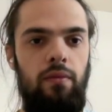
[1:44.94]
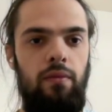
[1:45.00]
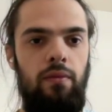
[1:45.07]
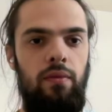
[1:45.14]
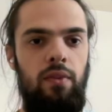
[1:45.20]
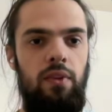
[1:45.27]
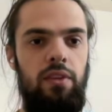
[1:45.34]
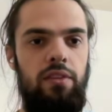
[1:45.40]

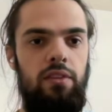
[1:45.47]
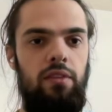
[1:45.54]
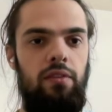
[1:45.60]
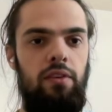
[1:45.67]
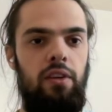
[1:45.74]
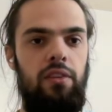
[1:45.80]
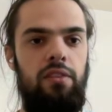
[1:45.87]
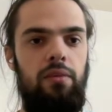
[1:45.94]
Let's
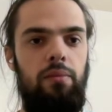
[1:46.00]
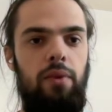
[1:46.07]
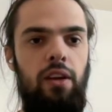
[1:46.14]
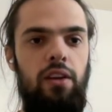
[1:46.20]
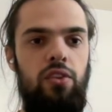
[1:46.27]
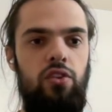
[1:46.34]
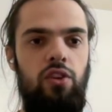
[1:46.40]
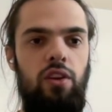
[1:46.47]
refresh the
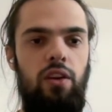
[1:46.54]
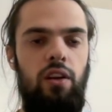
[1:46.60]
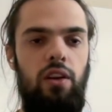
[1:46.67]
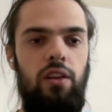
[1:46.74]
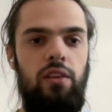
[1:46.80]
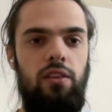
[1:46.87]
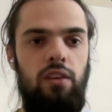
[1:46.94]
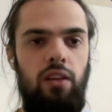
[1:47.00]
page
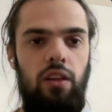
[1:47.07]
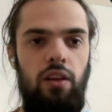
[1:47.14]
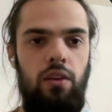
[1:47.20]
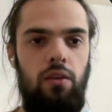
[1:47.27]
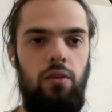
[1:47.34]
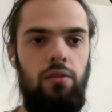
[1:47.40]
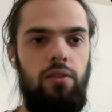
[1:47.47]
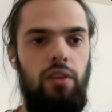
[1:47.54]
and click
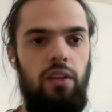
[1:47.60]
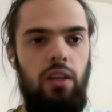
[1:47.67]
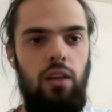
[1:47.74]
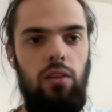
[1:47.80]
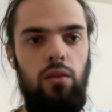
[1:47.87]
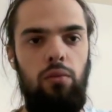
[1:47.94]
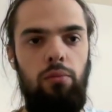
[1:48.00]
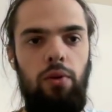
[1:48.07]
on the
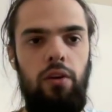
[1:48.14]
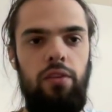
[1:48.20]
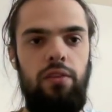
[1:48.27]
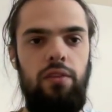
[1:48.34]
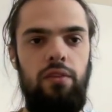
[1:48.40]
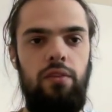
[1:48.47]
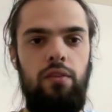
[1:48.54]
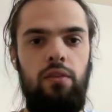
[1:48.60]
yellow
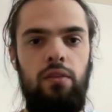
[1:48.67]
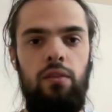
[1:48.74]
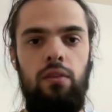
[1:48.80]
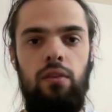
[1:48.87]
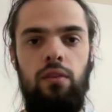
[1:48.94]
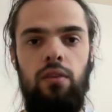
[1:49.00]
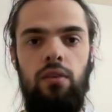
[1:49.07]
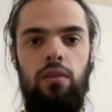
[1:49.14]
box.
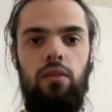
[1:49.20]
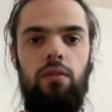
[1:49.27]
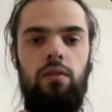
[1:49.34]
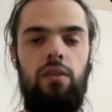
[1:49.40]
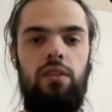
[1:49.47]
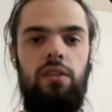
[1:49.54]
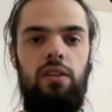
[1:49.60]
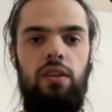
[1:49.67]
We
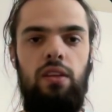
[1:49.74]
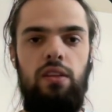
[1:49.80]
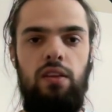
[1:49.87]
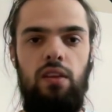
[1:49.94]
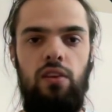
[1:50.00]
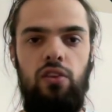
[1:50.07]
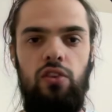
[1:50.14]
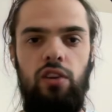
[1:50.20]
see the
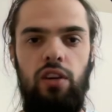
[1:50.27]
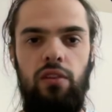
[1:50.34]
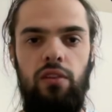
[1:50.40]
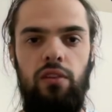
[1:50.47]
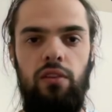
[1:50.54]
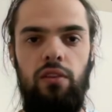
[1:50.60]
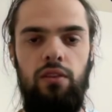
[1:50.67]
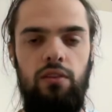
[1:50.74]
grant.
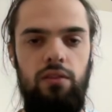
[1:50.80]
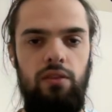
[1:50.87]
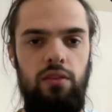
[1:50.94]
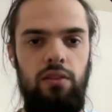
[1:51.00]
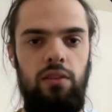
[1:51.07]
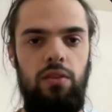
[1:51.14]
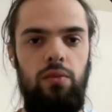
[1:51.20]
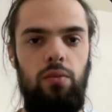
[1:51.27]
This
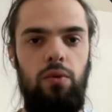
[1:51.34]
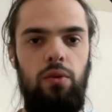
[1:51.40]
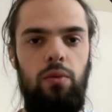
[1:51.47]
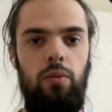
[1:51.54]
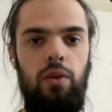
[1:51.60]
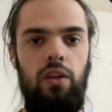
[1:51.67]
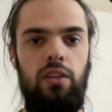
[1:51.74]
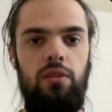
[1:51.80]
is what we
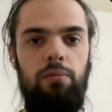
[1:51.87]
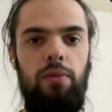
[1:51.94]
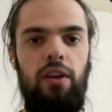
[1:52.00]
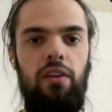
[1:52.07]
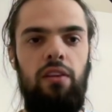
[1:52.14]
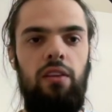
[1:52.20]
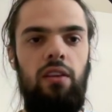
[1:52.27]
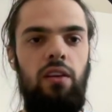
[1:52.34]

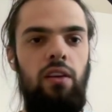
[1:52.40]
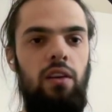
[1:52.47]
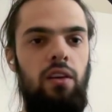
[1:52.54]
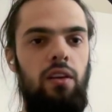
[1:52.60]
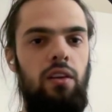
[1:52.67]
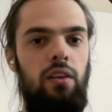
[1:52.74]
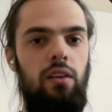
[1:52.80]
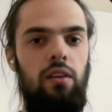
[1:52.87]
expect.
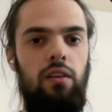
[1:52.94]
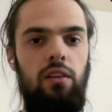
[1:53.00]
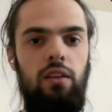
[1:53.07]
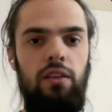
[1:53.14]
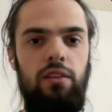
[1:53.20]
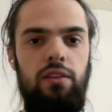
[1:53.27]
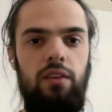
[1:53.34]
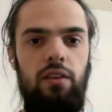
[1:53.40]

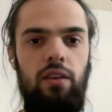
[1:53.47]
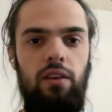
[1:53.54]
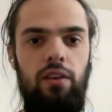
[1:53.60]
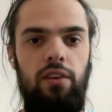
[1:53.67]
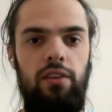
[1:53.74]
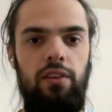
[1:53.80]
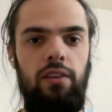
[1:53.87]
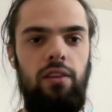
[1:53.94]
Let's clear it
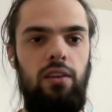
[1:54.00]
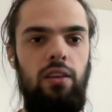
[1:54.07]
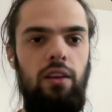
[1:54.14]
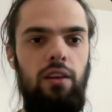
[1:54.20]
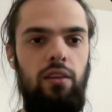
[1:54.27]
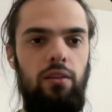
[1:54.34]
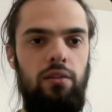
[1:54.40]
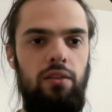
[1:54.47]
and click
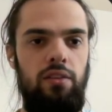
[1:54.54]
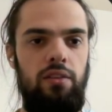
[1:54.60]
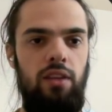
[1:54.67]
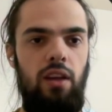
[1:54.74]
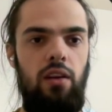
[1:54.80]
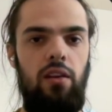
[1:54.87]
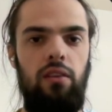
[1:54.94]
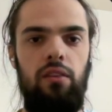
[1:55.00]
on the
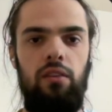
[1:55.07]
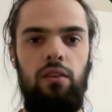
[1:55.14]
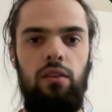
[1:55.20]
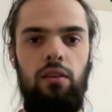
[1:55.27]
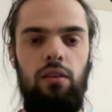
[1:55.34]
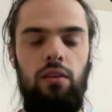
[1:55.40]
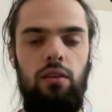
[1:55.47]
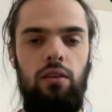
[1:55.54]
second.
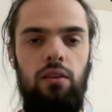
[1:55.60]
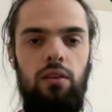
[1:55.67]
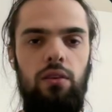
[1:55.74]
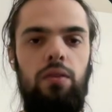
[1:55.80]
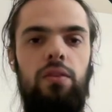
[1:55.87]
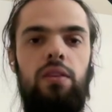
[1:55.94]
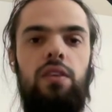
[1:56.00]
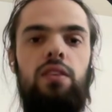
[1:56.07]
You
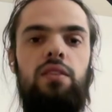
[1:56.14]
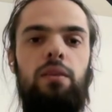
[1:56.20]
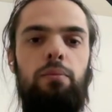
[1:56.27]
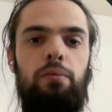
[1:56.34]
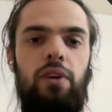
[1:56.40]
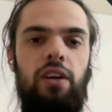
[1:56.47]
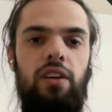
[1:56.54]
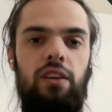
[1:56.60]
see the
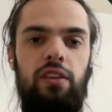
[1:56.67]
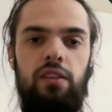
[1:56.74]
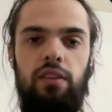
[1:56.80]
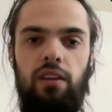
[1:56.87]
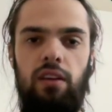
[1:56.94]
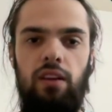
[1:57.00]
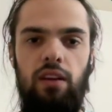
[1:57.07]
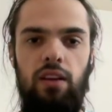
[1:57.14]
parent
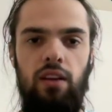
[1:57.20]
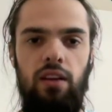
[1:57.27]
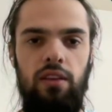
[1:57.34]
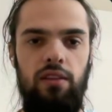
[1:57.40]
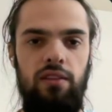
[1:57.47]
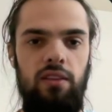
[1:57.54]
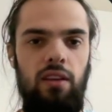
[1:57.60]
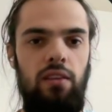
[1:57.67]
and
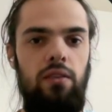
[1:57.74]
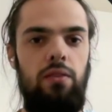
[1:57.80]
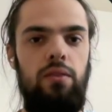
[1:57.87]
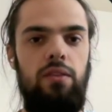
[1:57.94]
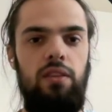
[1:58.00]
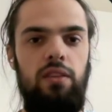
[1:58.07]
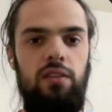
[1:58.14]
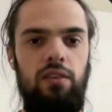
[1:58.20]
then you
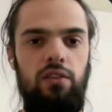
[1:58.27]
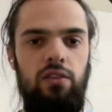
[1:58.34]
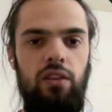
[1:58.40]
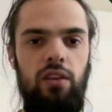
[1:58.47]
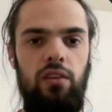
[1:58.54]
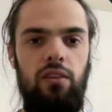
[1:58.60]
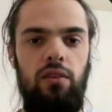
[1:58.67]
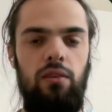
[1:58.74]
see the
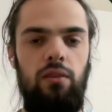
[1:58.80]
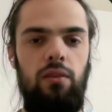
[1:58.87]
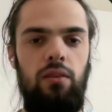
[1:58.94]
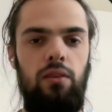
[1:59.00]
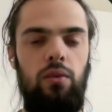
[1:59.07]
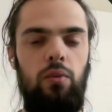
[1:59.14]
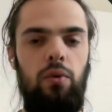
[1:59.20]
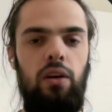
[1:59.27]
grant.
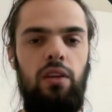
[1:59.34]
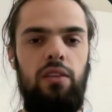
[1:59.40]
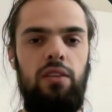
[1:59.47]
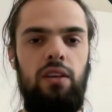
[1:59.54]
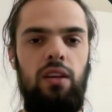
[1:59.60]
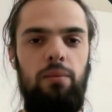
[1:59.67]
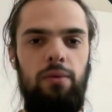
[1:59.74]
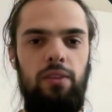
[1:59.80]
And why it's
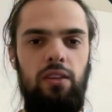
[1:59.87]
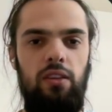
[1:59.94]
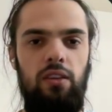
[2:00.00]
happening?